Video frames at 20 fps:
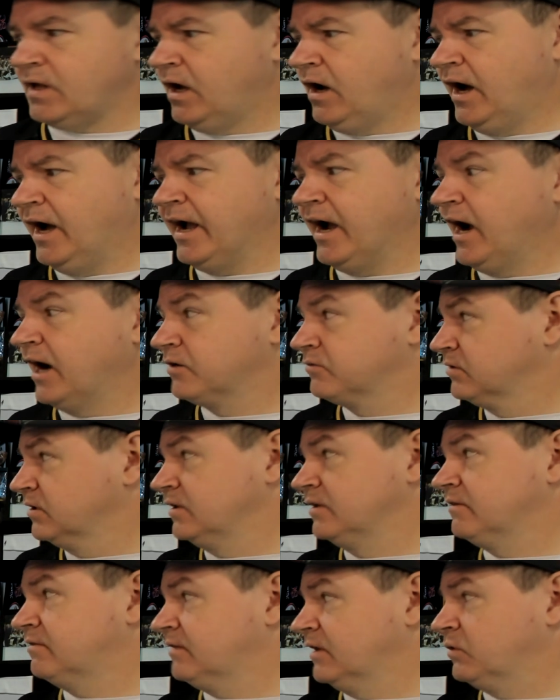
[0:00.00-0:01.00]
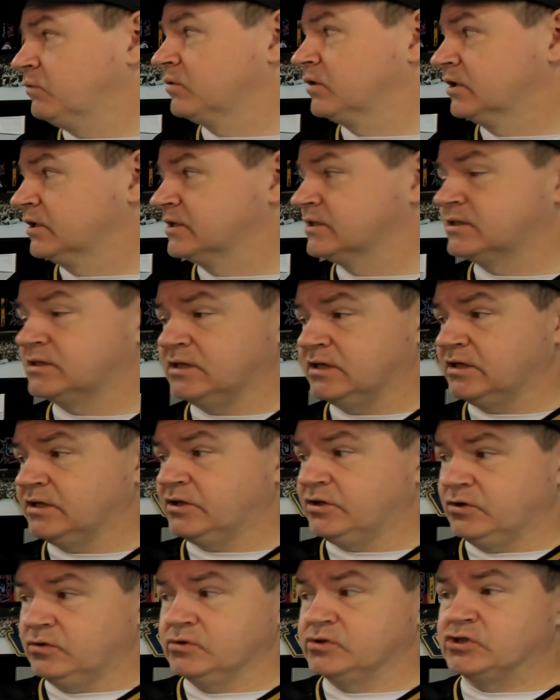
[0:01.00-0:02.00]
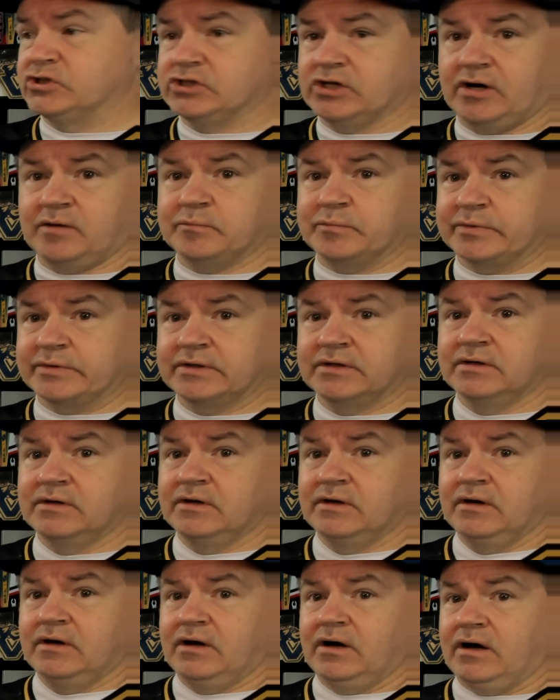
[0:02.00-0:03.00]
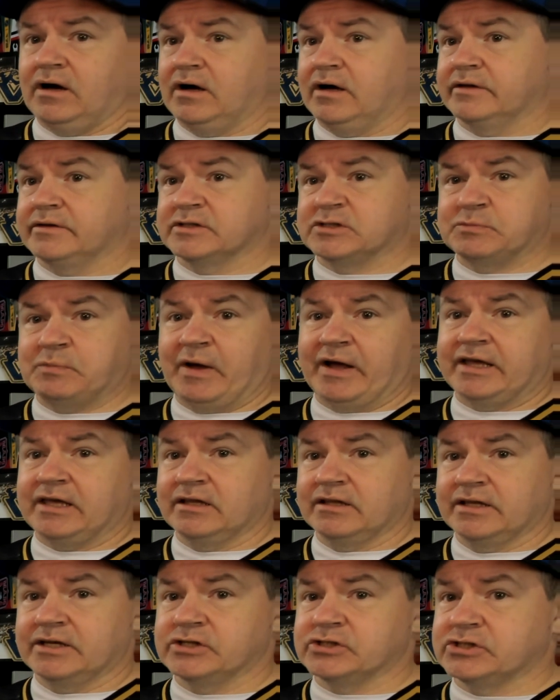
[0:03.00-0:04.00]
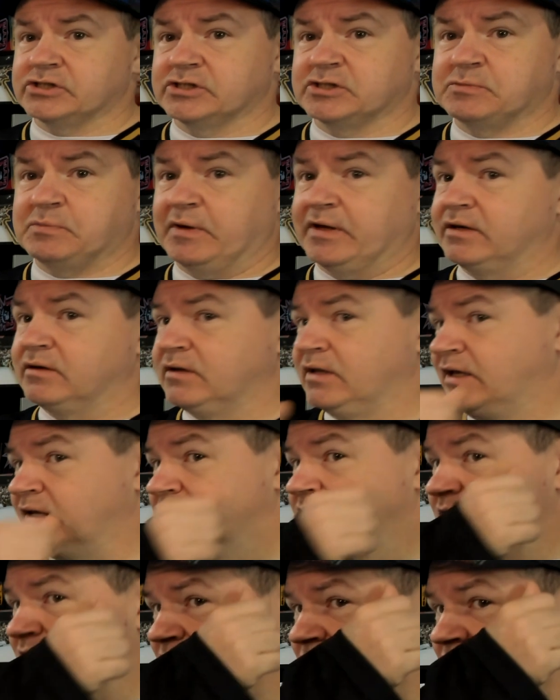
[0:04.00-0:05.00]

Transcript: I really think we're going to see a huge jump. The speculation's been into the